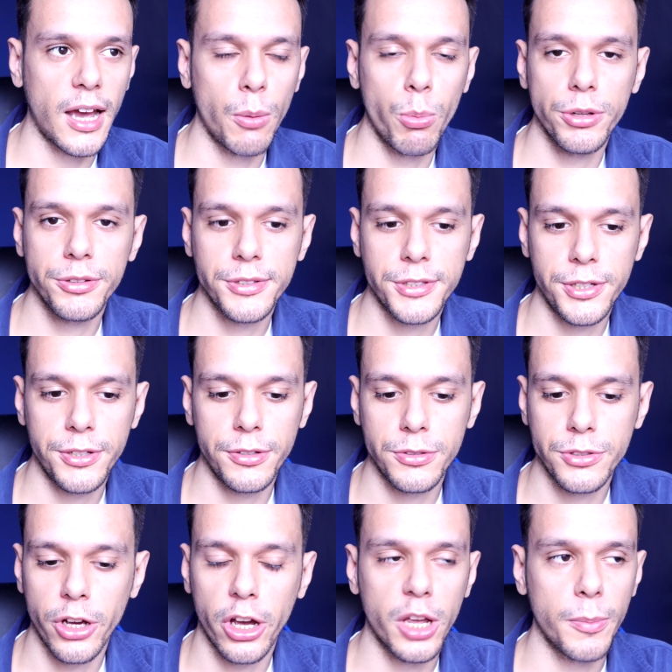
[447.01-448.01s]
I want to
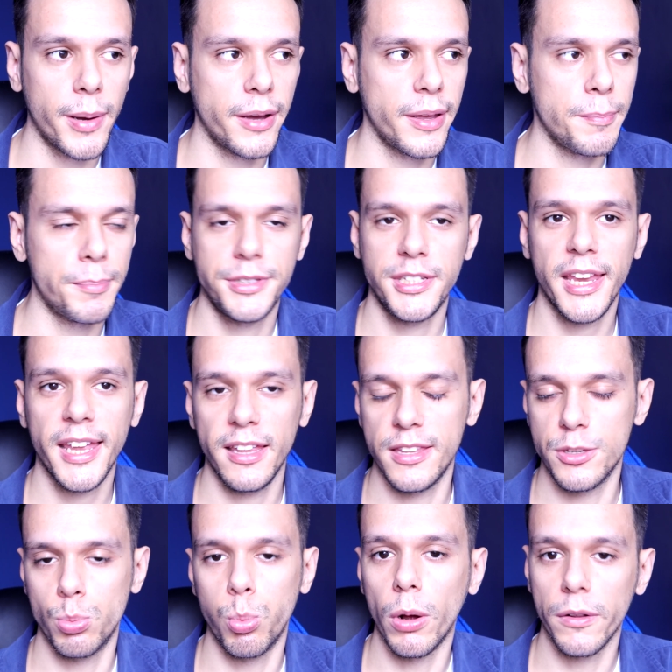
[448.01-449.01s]
talk about, in particular,
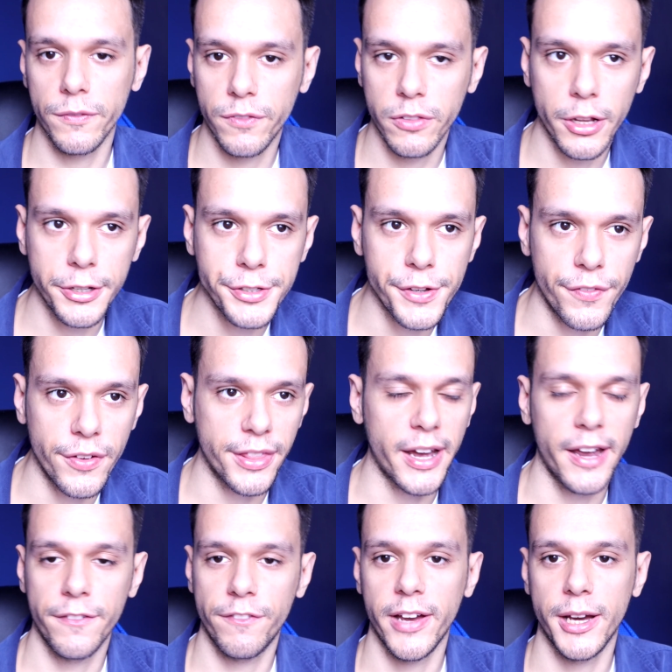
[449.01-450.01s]
this one philosopher that
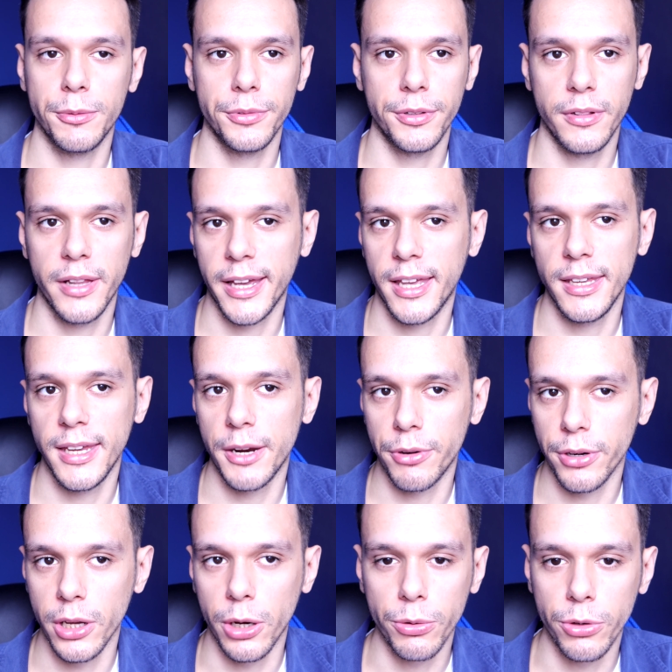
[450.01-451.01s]
I found like a year
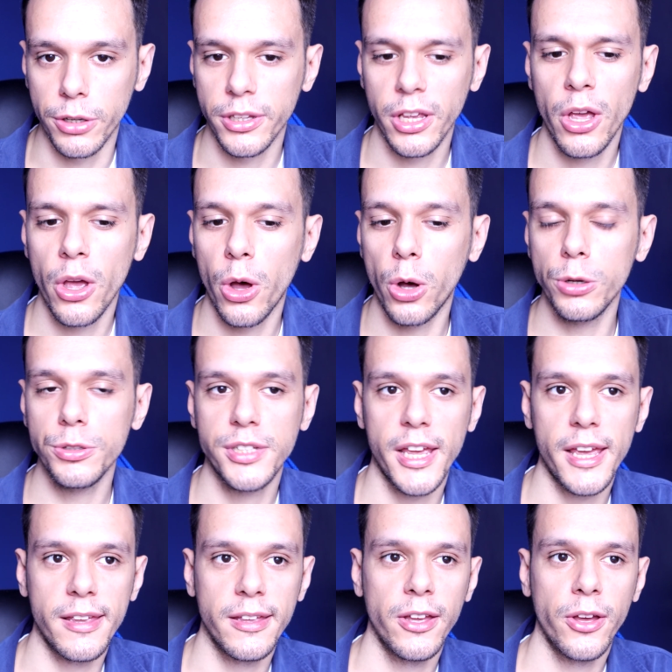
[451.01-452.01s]
ago called
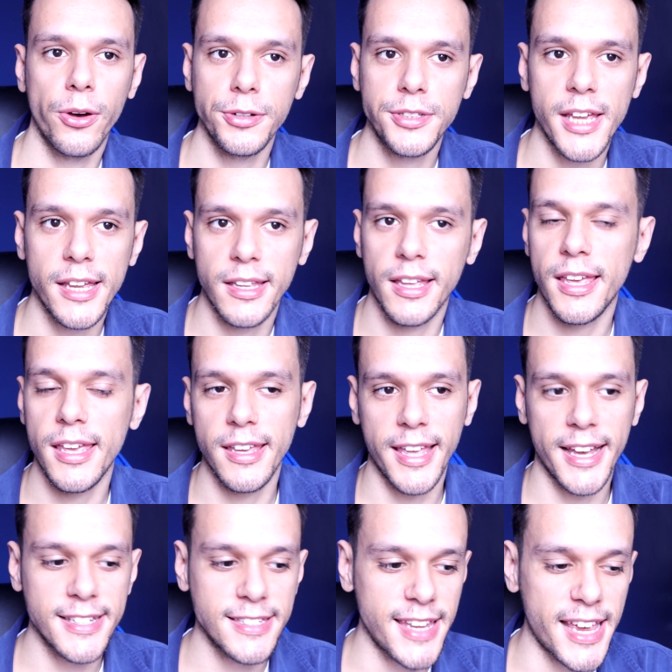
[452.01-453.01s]
Jose Ortega y
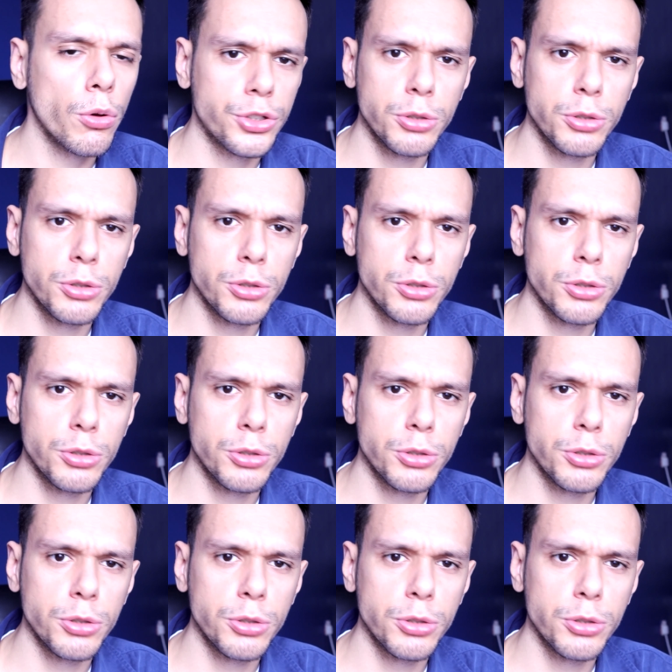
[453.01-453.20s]
Gasset.